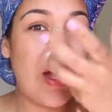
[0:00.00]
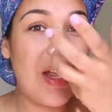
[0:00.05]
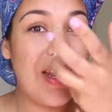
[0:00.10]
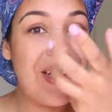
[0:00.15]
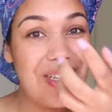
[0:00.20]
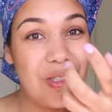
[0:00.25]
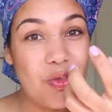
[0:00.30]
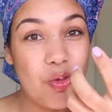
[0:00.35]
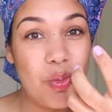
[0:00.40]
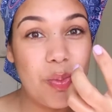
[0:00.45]
a
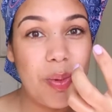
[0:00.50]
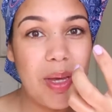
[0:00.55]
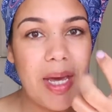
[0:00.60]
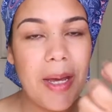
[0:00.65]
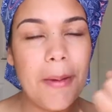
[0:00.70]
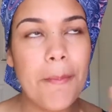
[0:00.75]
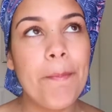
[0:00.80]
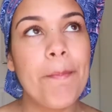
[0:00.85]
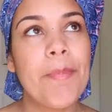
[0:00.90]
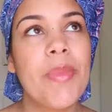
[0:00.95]
little
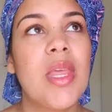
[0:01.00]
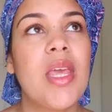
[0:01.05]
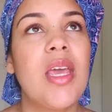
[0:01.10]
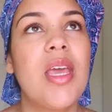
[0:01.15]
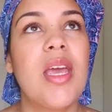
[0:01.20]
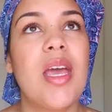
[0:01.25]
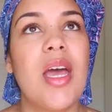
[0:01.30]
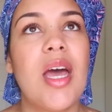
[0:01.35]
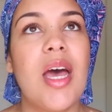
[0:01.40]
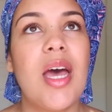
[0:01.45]
bit
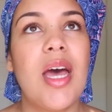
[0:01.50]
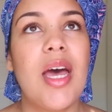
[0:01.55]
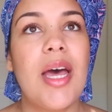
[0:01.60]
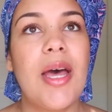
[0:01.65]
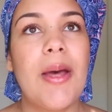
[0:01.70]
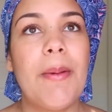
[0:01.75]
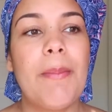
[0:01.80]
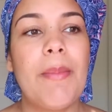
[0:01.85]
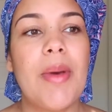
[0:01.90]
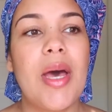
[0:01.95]

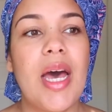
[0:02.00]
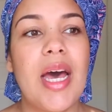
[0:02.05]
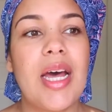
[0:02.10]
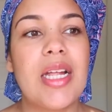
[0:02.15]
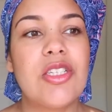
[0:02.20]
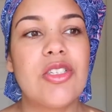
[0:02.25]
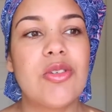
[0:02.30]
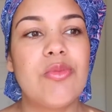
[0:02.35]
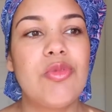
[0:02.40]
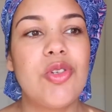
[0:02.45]
um,
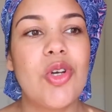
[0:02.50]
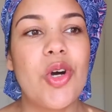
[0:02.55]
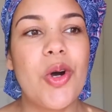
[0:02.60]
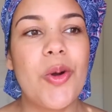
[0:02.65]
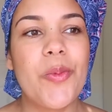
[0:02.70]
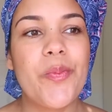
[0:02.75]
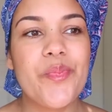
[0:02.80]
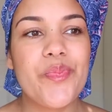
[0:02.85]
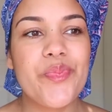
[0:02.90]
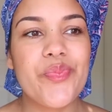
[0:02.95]
and I'm
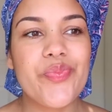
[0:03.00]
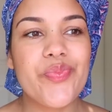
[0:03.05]
not